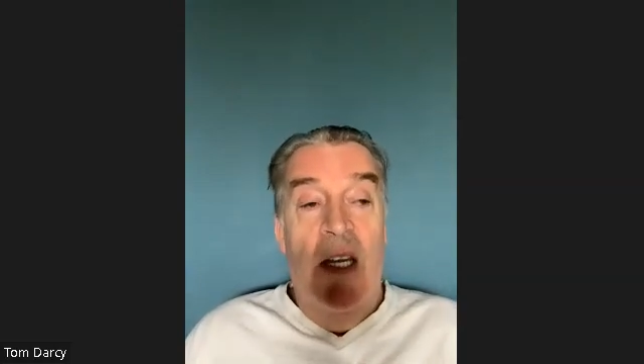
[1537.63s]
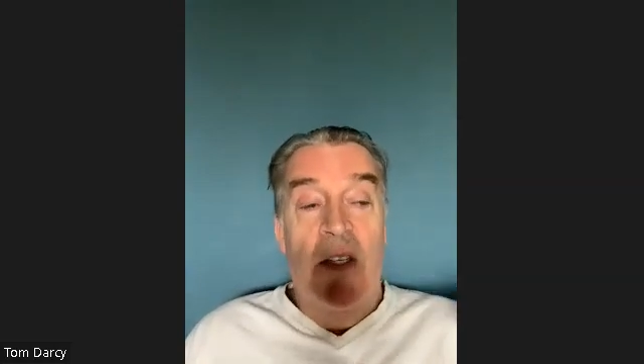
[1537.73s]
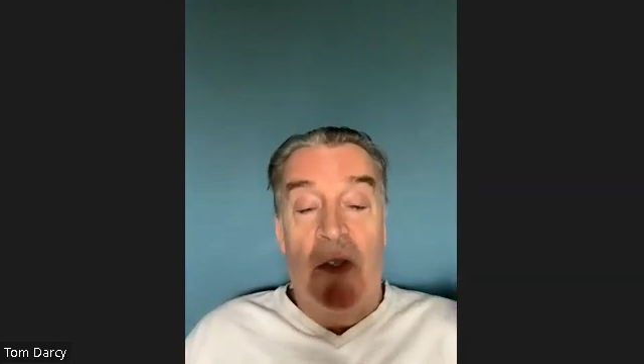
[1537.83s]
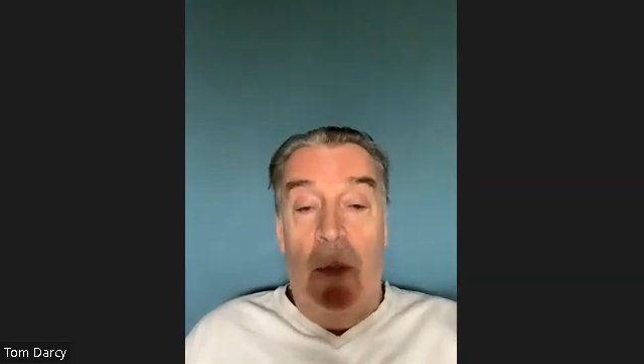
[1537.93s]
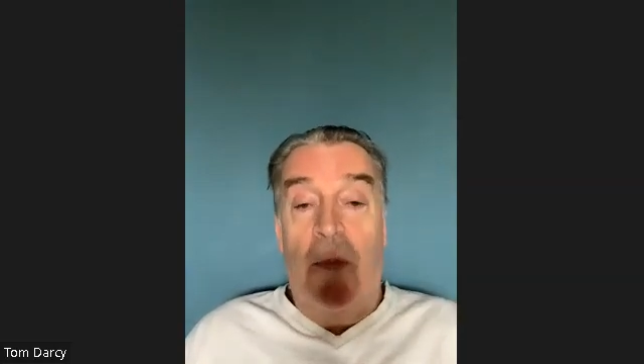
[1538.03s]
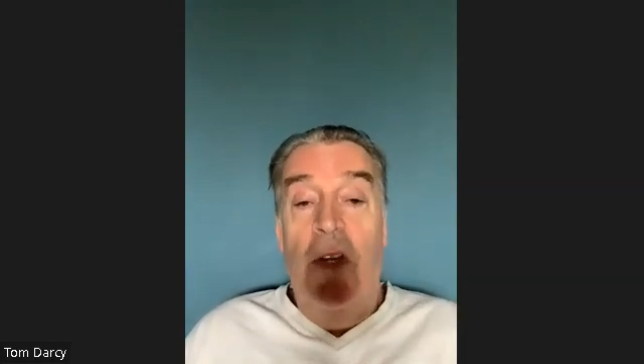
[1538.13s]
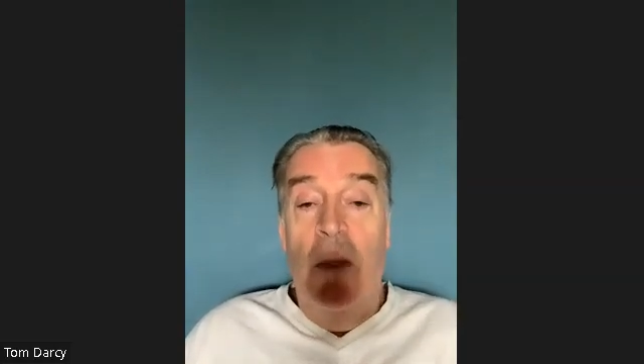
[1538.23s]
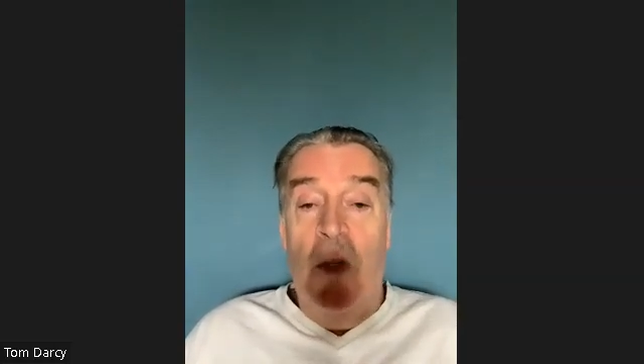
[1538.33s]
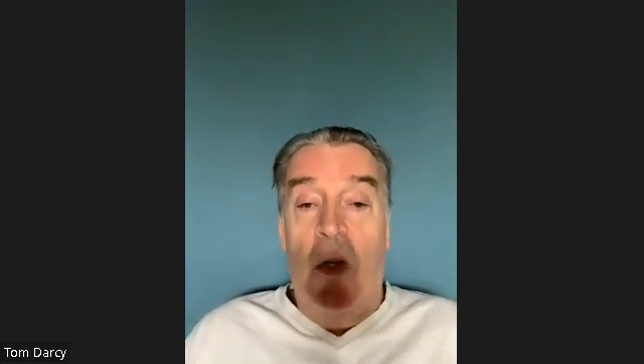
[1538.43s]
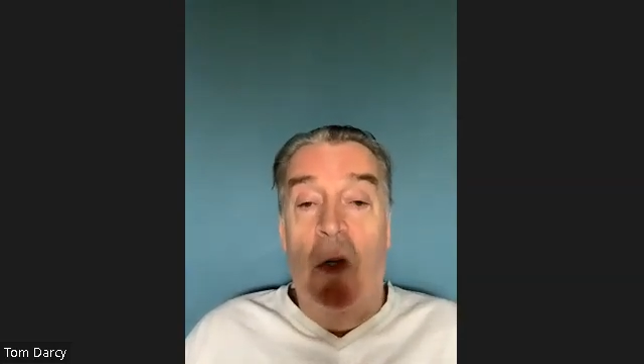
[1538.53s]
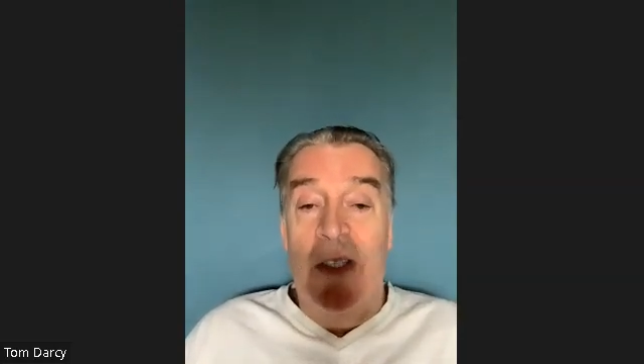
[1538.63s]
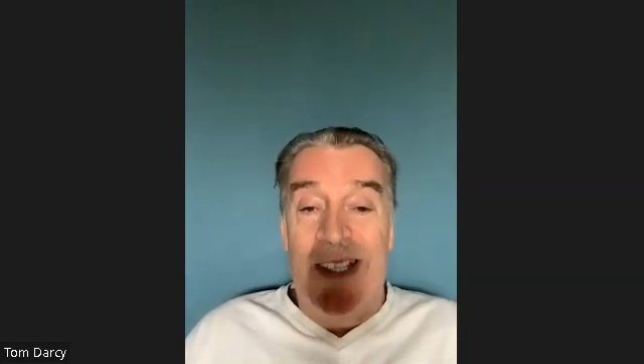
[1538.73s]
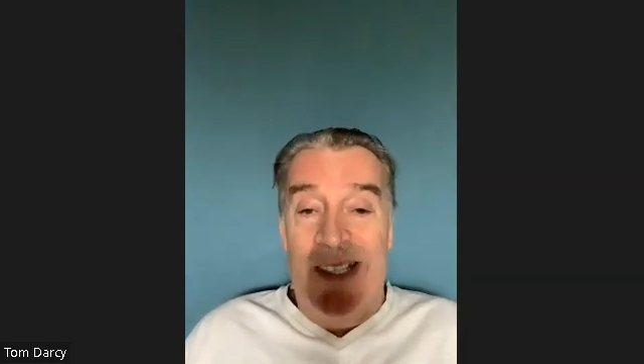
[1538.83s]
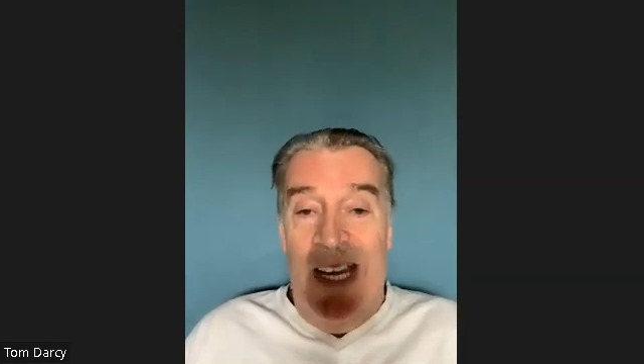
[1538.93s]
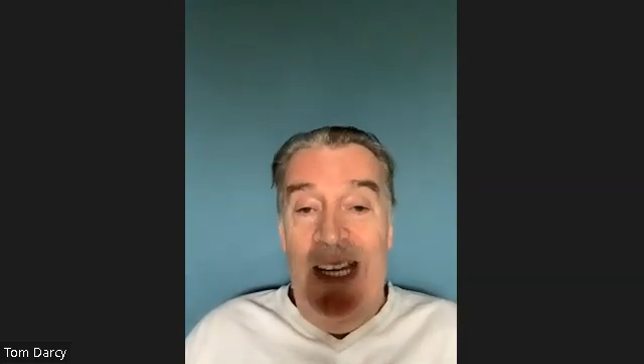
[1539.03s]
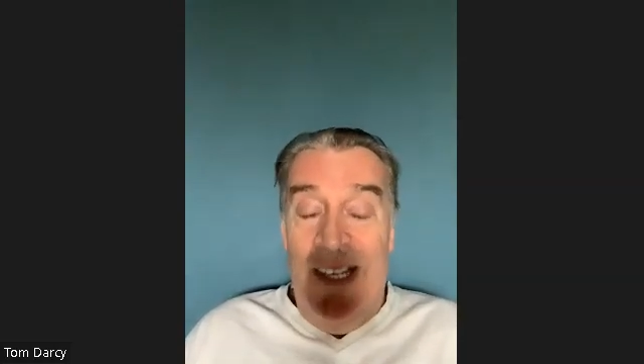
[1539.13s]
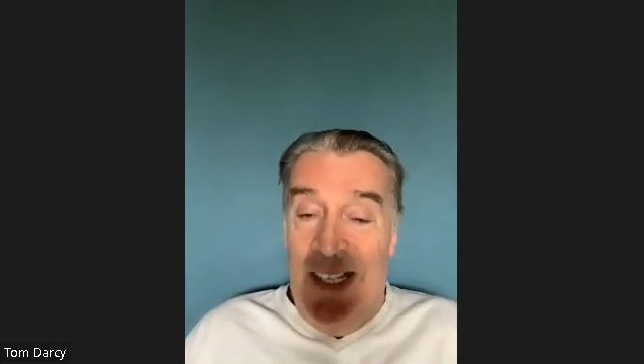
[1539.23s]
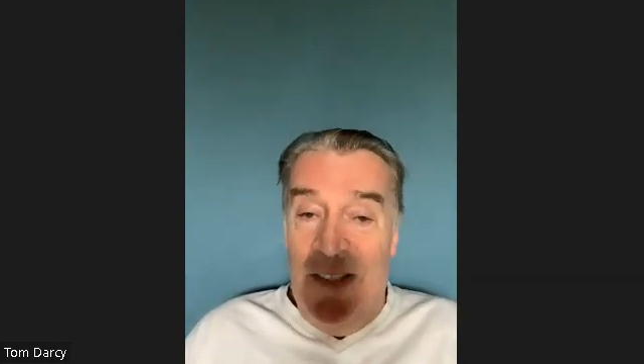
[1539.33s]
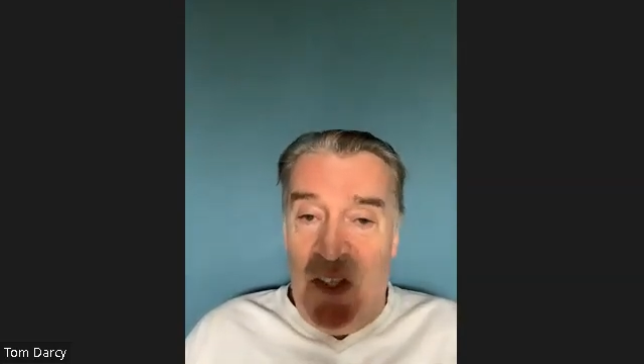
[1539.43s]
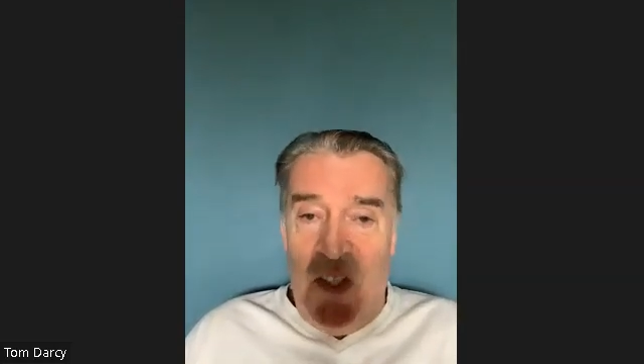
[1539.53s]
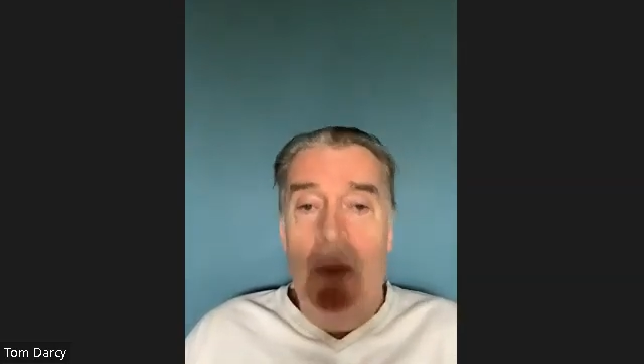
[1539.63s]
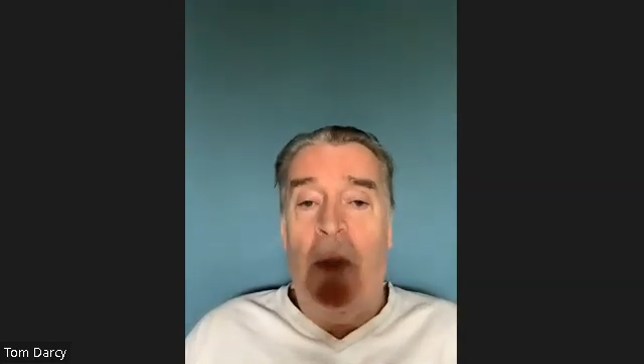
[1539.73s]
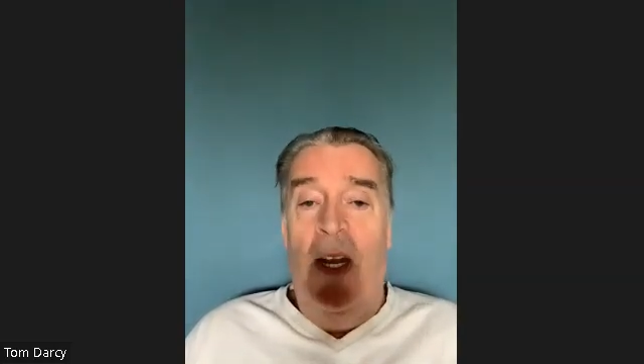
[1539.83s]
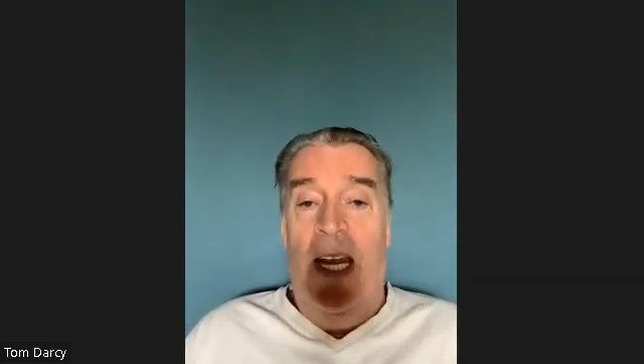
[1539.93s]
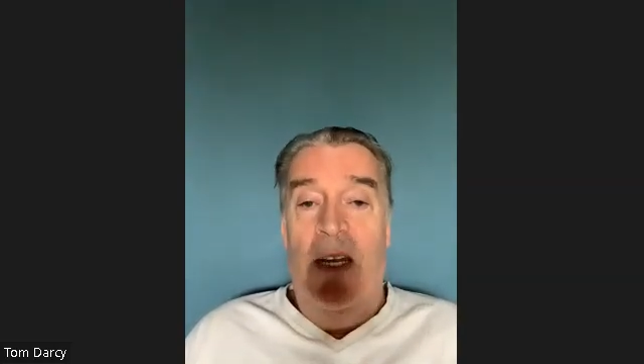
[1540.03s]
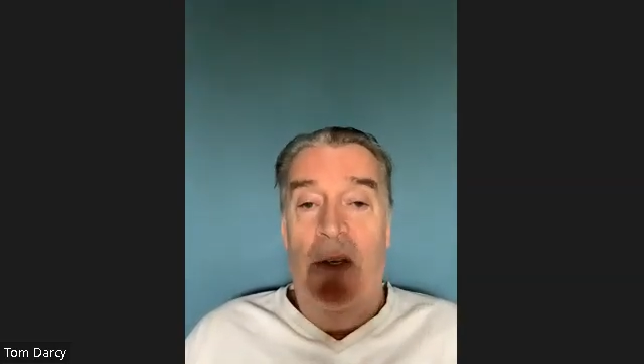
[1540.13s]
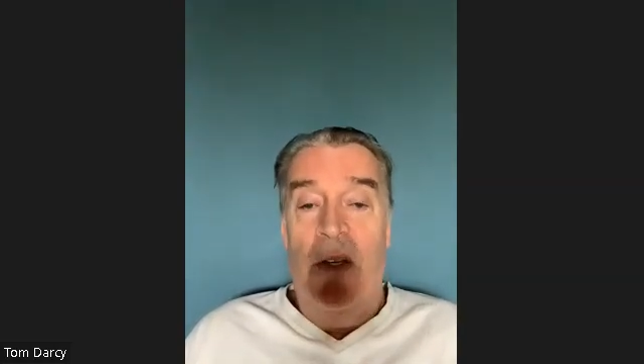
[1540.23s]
The Supreme Court stated and stipulated,